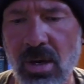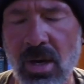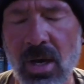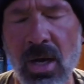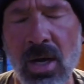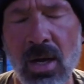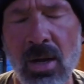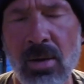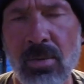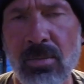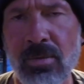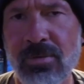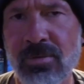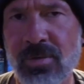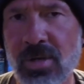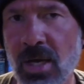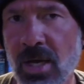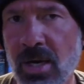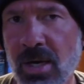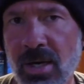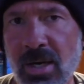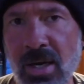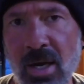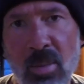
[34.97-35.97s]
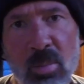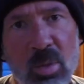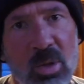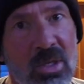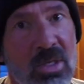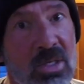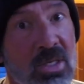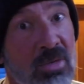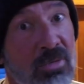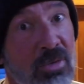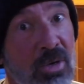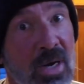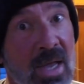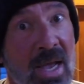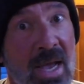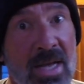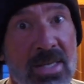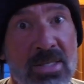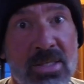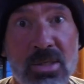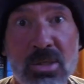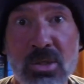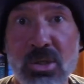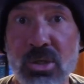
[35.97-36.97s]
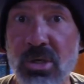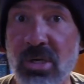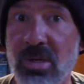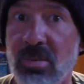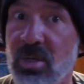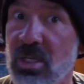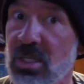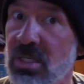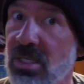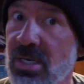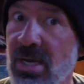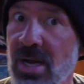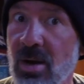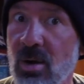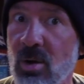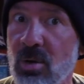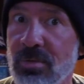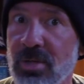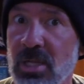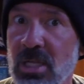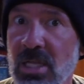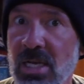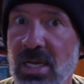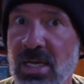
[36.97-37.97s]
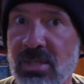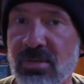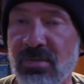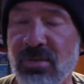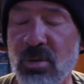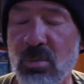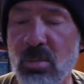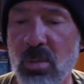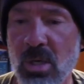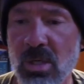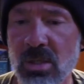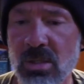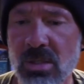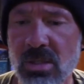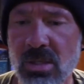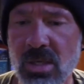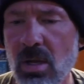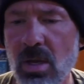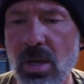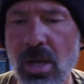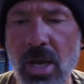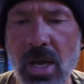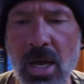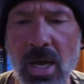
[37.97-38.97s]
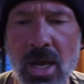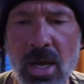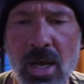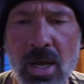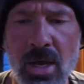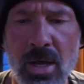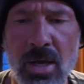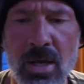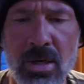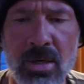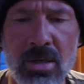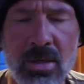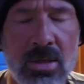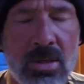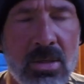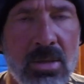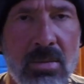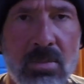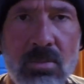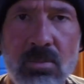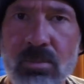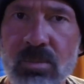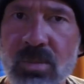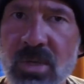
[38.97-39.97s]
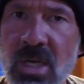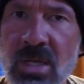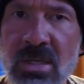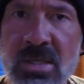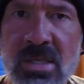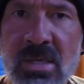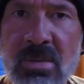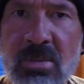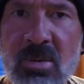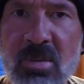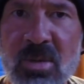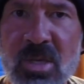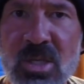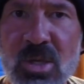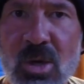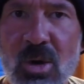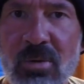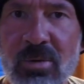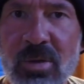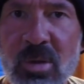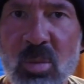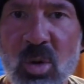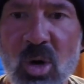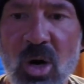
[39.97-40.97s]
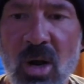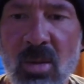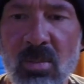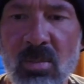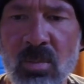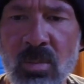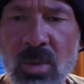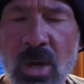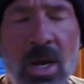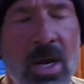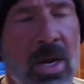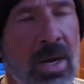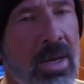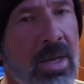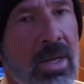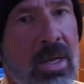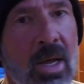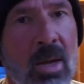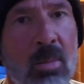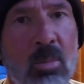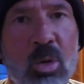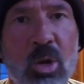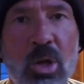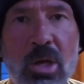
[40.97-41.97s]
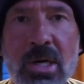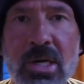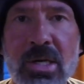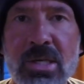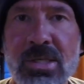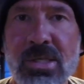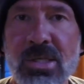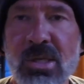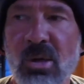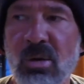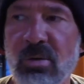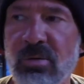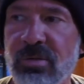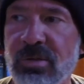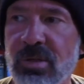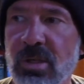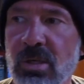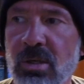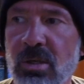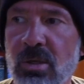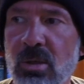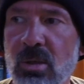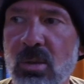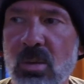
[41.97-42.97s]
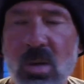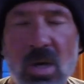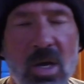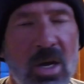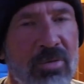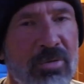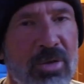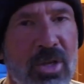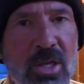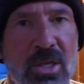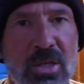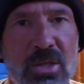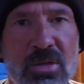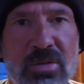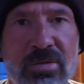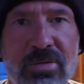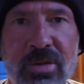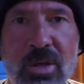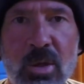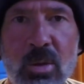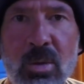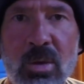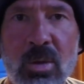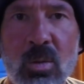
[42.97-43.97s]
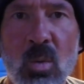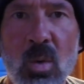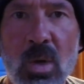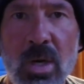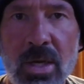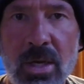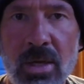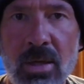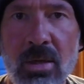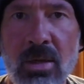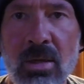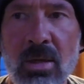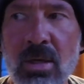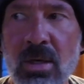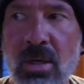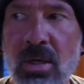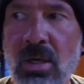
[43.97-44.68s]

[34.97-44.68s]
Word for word: We've done a couple of different acid treatments now over the last few months, and doesn't seem to be solving the problem. Got plenty of salt flow, everything's flowing well.